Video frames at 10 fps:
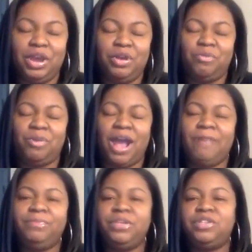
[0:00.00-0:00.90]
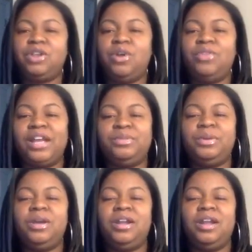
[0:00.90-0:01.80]
right? So that's
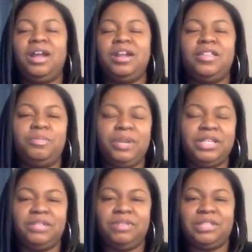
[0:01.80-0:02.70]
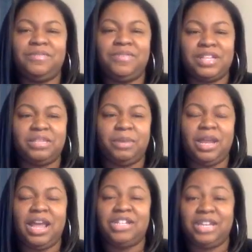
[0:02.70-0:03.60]
what another piece of this
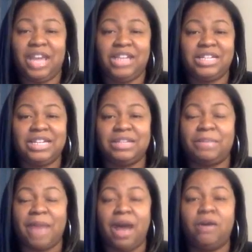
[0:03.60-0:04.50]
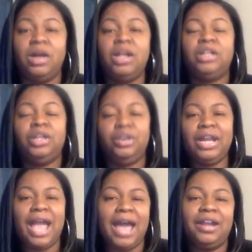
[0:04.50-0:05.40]
investment education is about,
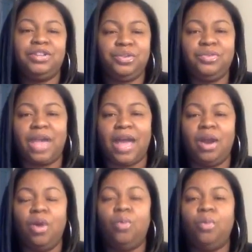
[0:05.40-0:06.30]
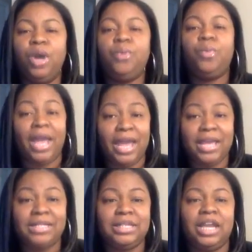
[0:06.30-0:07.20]
learning how to do that. What
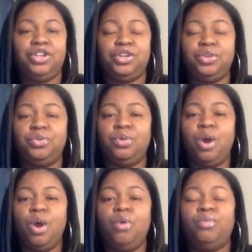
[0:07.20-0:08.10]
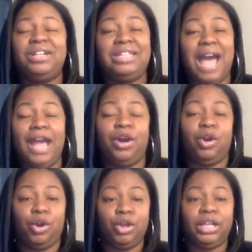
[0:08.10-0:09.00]
ways can you retire
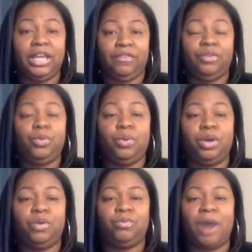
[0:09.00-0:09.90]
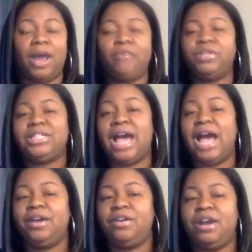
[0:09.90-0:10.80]
early, if you will, right?
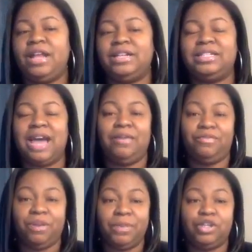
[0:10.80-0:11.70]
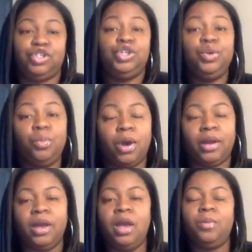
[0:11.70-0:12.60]
Retire in the time frame that you want
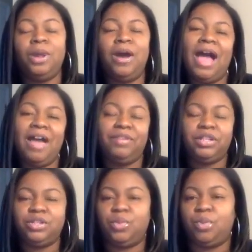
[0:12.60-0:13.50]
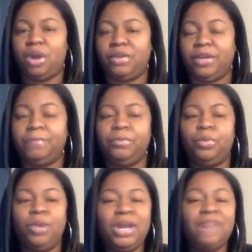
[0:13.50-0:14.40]
without having to worry.
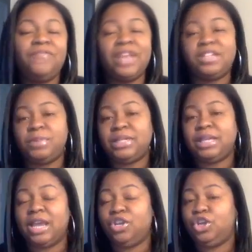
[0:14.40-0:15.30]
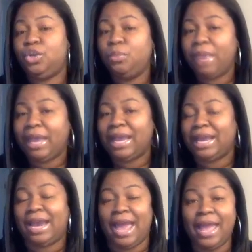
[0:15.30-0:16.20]
What investments can you make
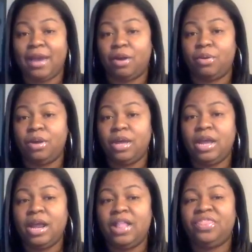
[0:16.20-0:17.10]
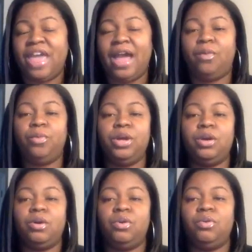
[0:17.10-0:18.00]
now that
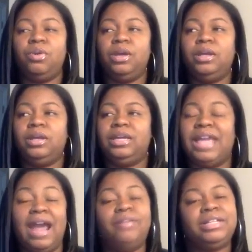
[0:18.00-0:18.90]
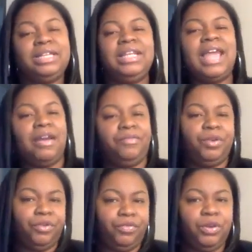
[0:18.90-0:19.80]
will guarantee that for
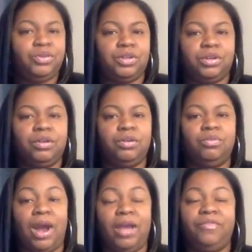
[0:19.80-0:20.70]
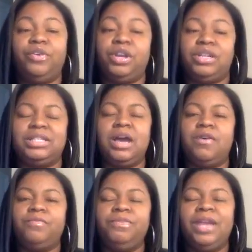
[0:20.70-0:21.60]
the future, right? For
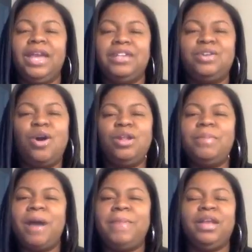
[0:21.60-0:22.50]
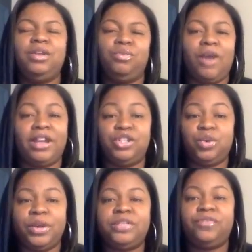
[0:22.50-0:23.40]
yourself. And it's all about making the right
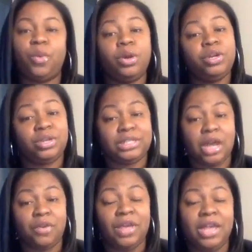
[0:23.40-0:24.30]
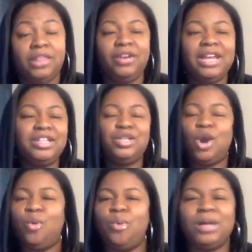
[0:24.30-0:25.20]
choice for yourself. There is
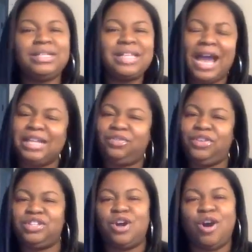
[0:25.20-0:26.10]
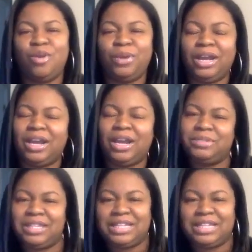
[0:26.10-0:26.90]
no one size fits all when it comes to this